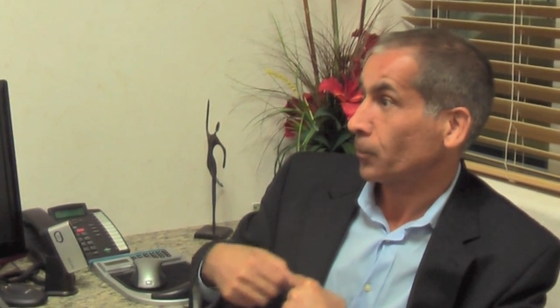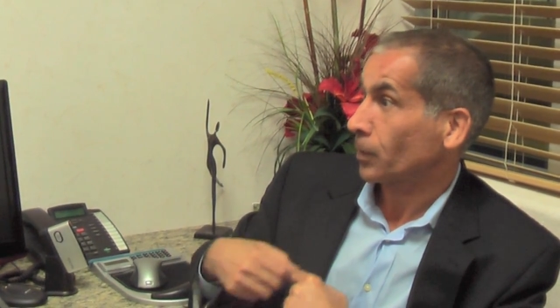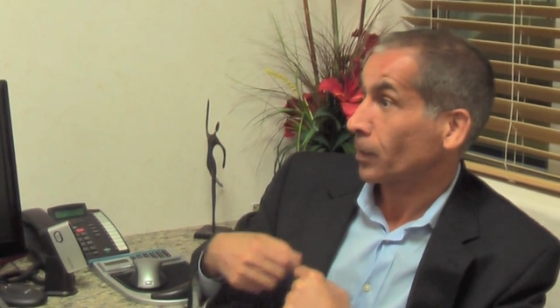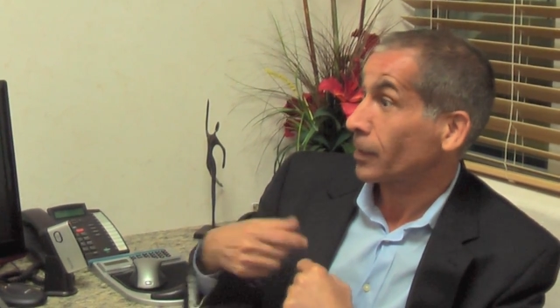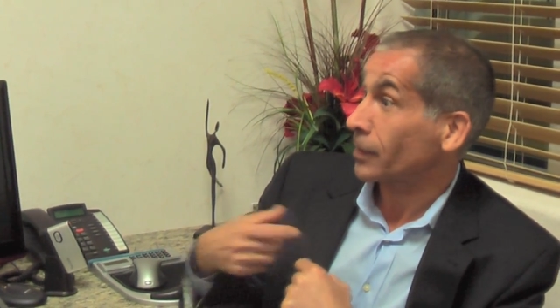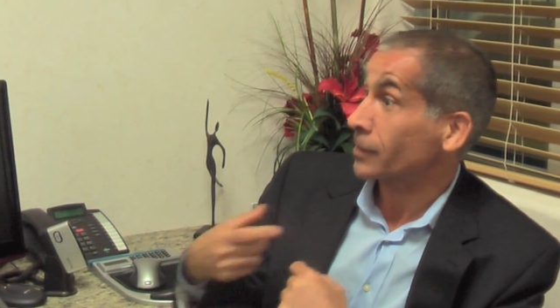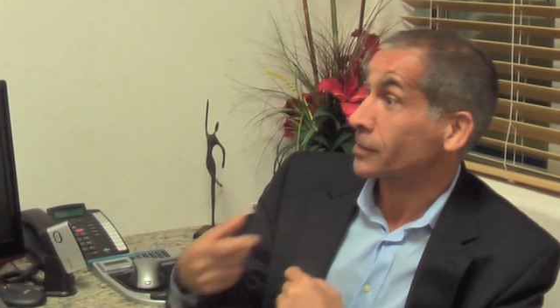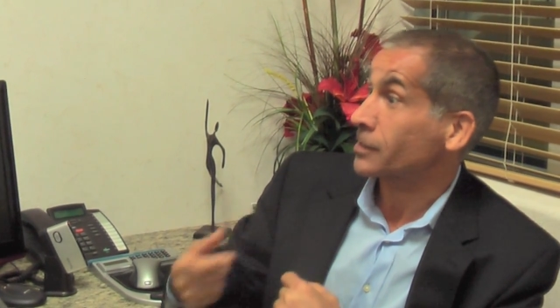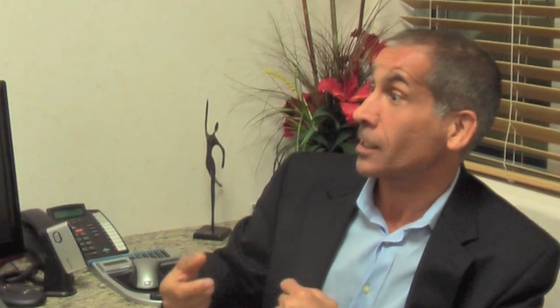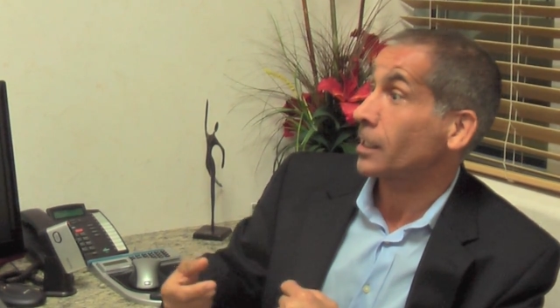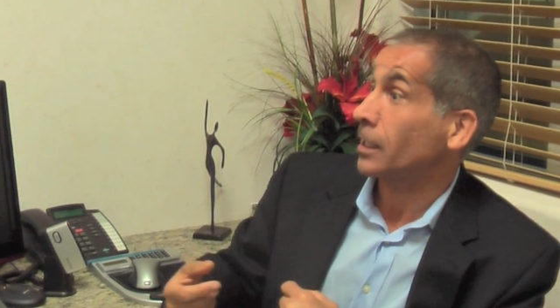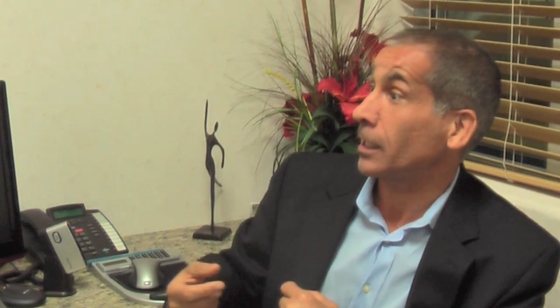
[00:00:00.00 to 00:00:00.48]

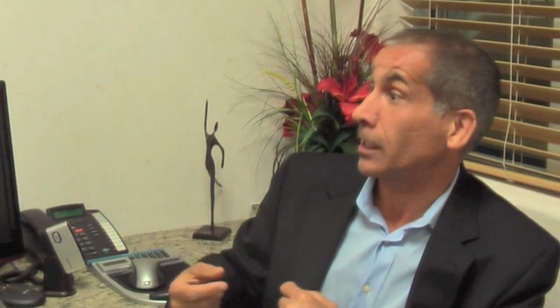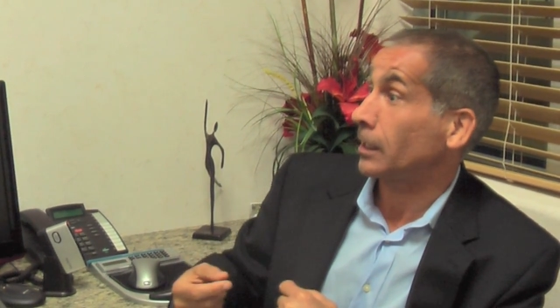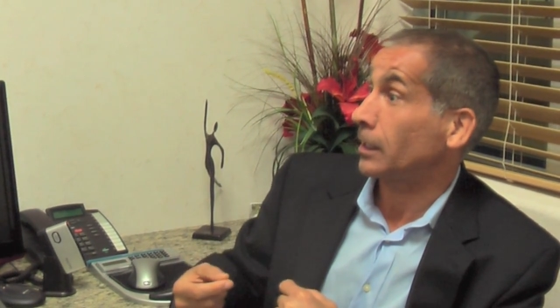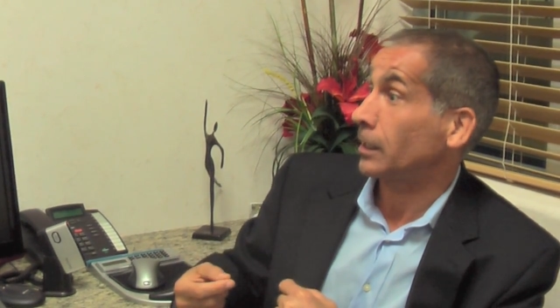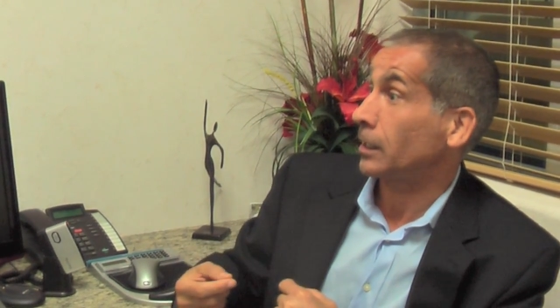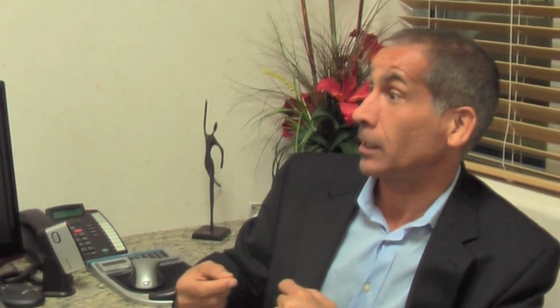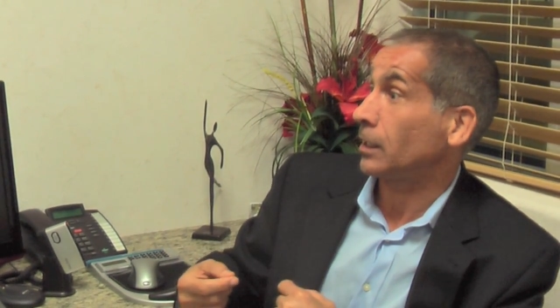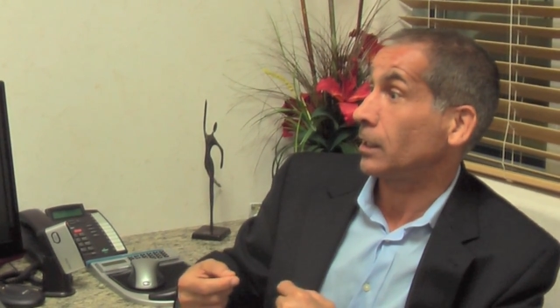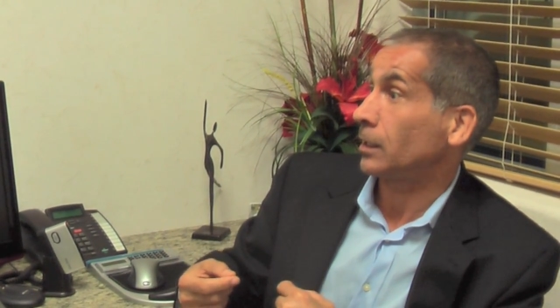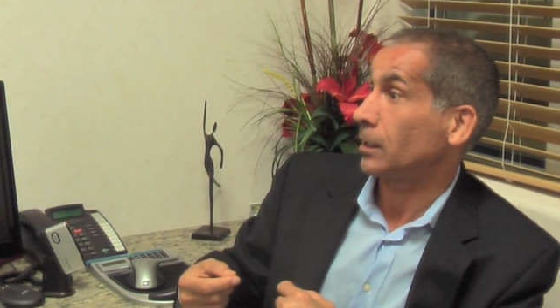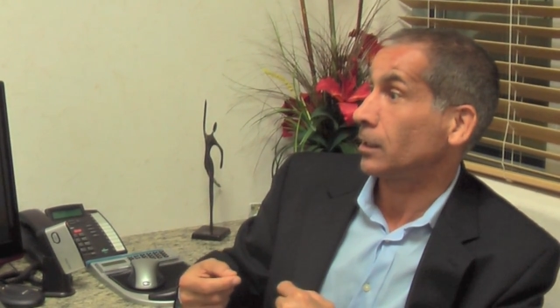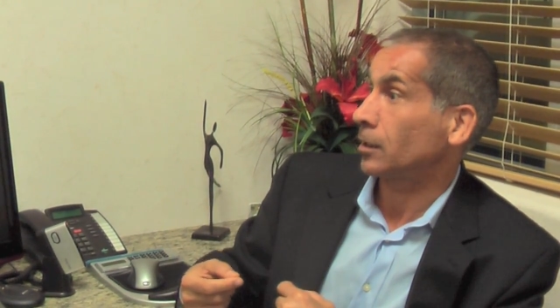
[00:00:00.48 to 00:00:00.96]
Let's say in
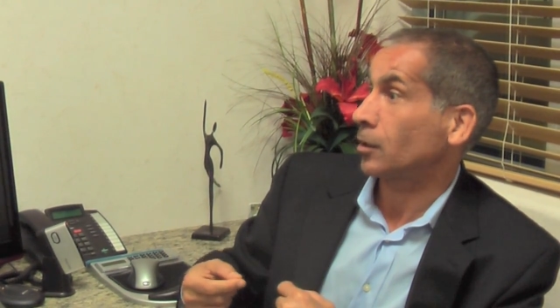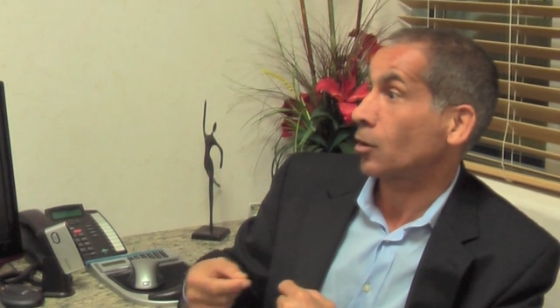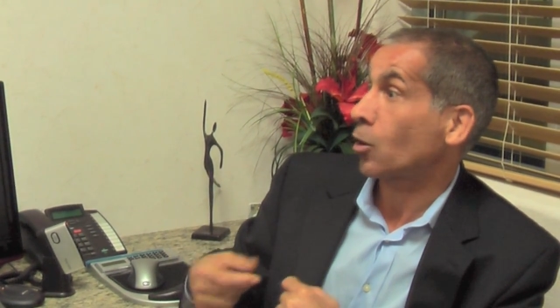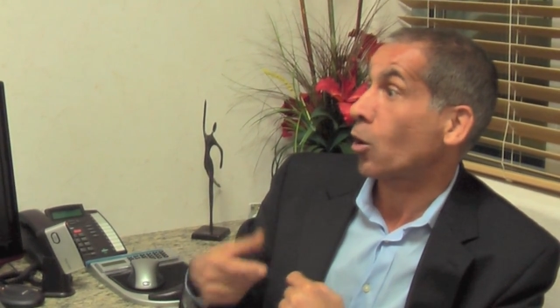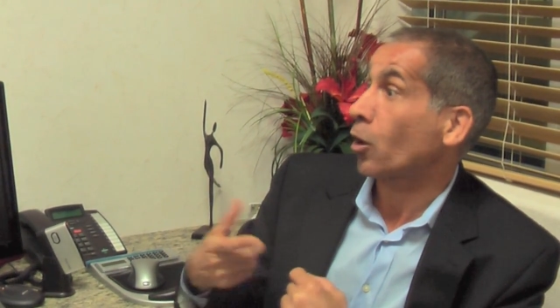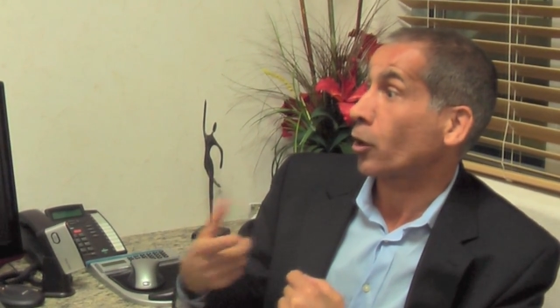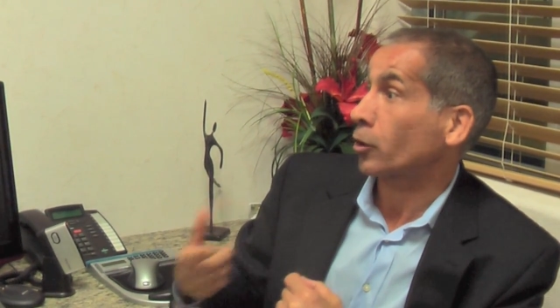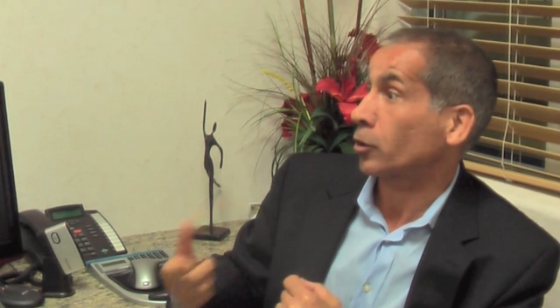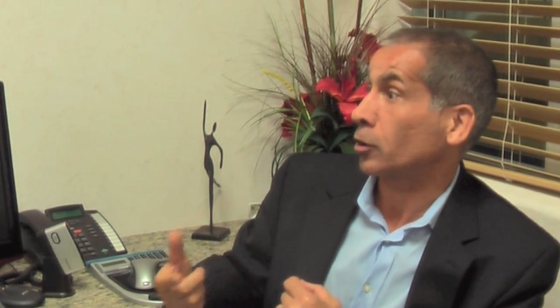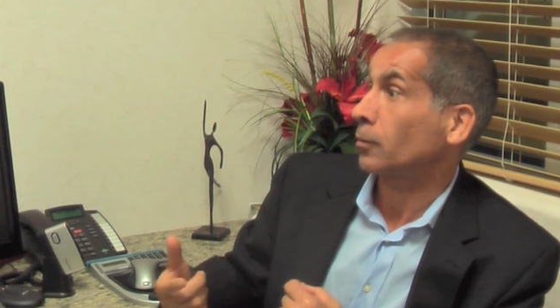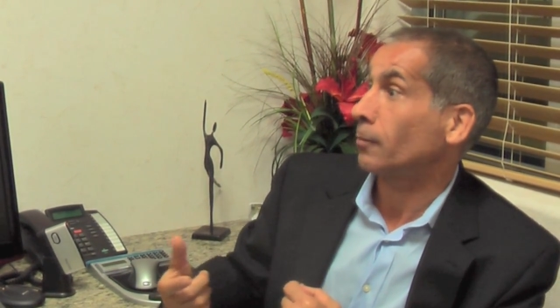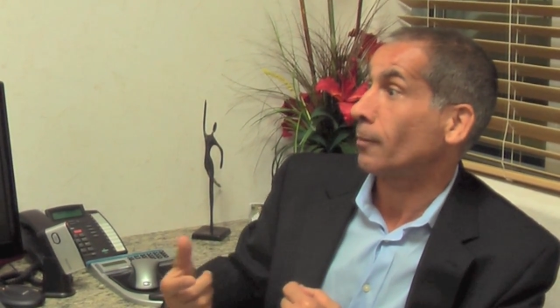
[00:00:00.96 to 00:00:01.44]
the
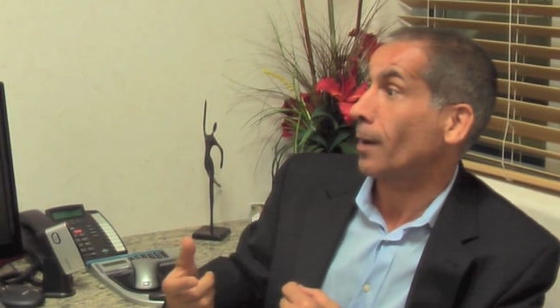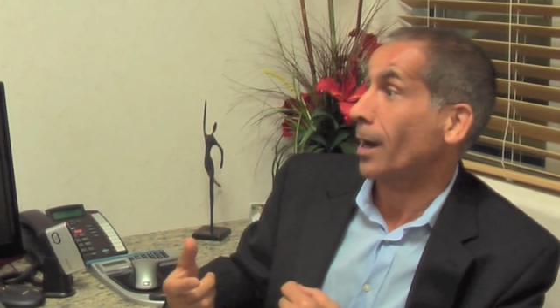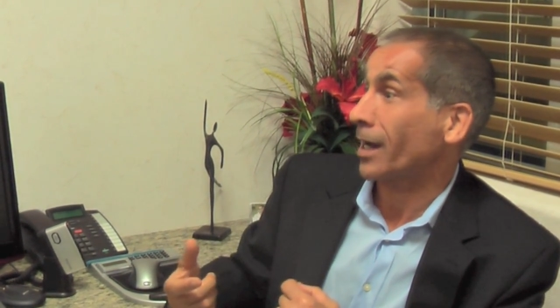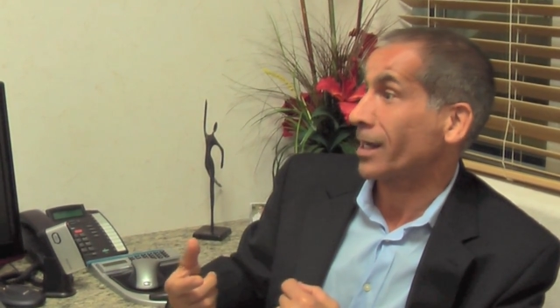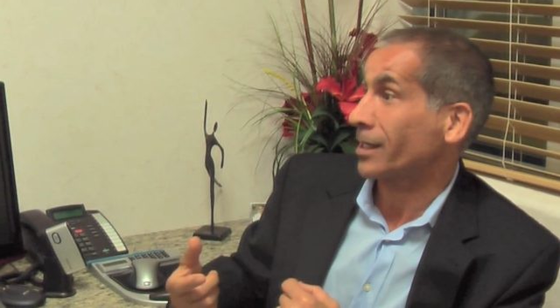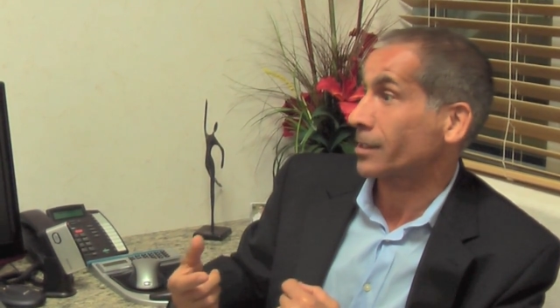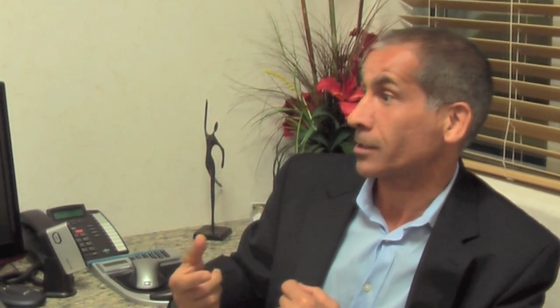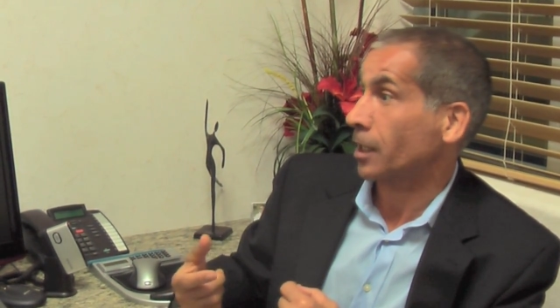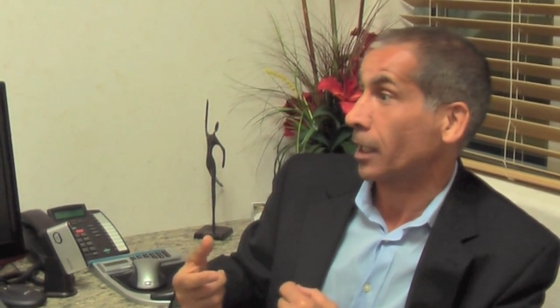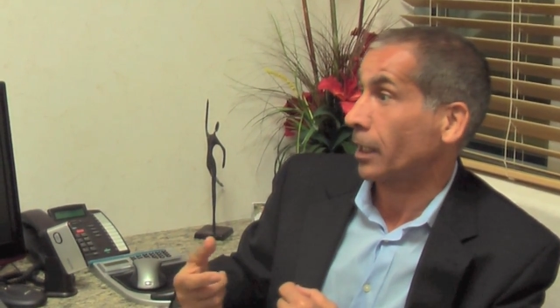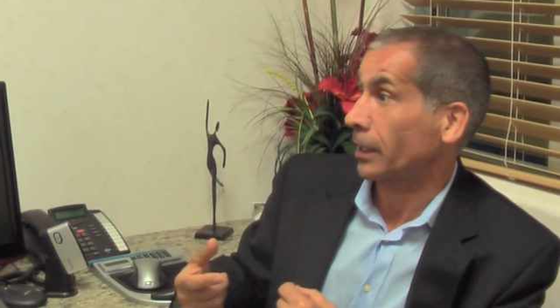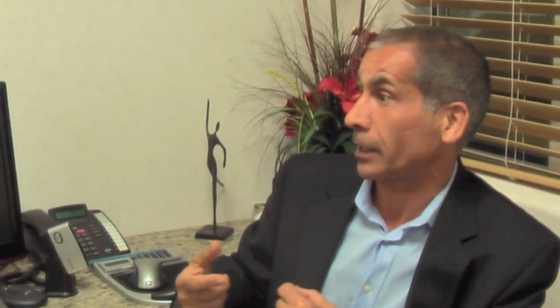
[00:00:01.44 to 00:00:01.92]

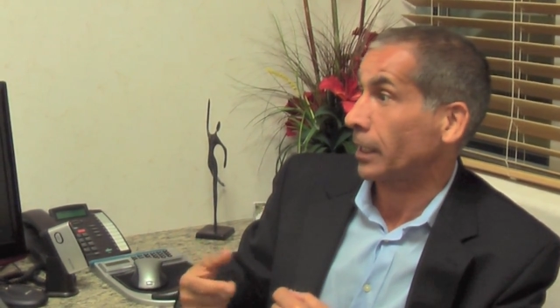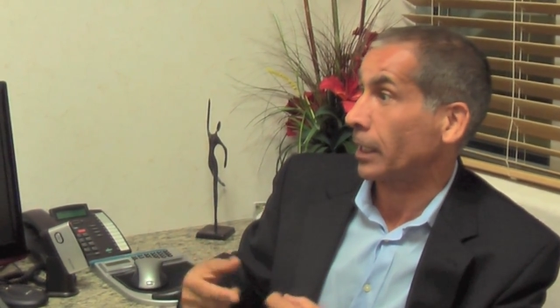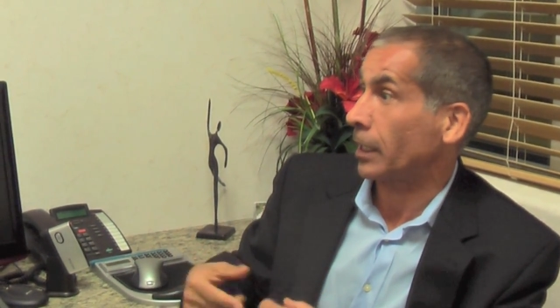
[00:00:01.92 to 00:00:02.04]
cardiomyocyte